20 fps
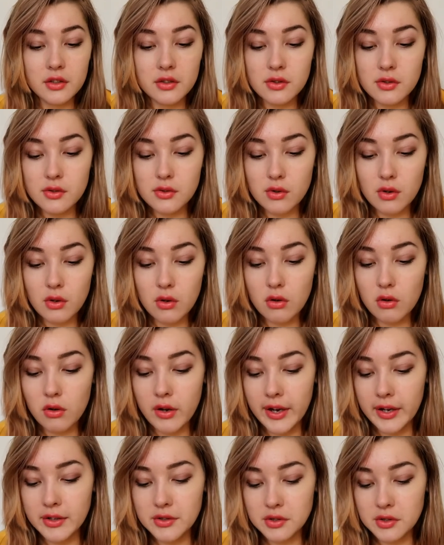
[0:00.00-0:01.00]
So
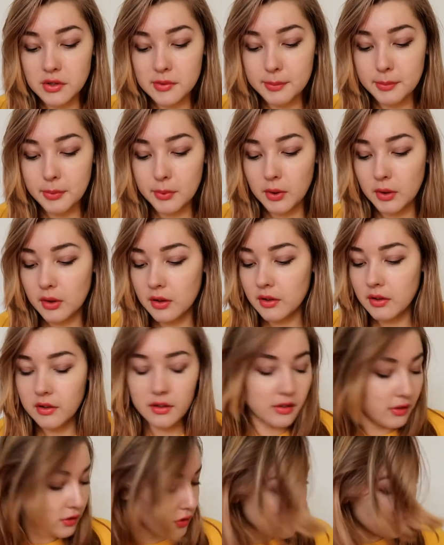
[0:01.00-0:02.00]
I just
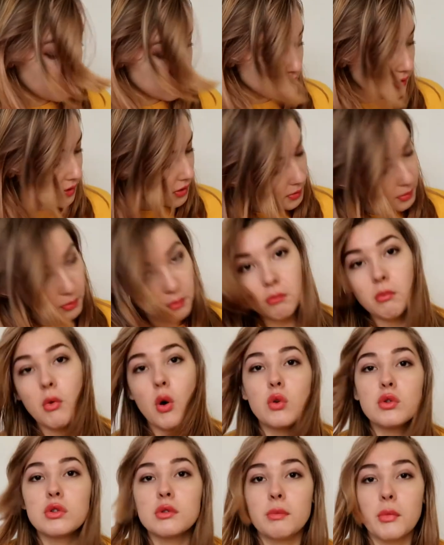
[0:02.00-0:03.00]
chose the
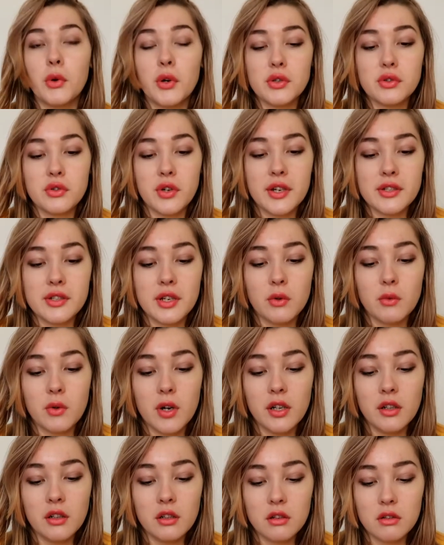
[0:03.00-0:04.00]
most moisturizing one,